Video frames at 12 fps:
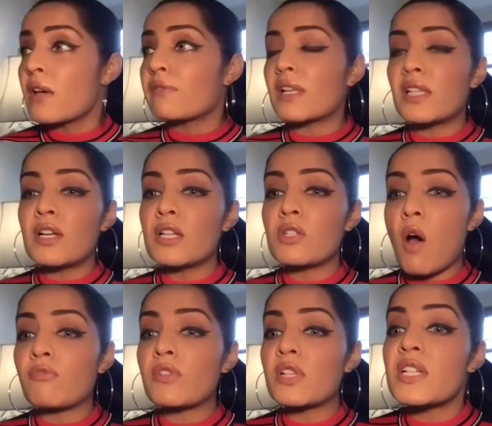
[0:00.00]
whether it's
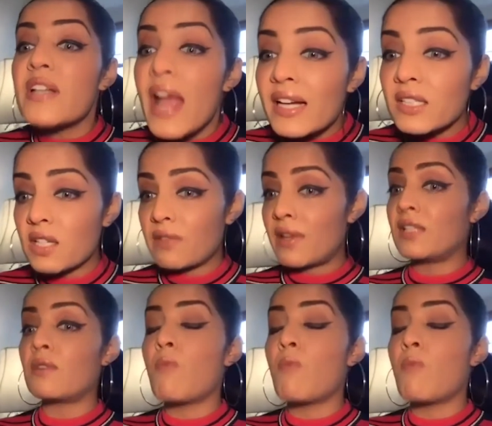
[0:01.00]
of the director whether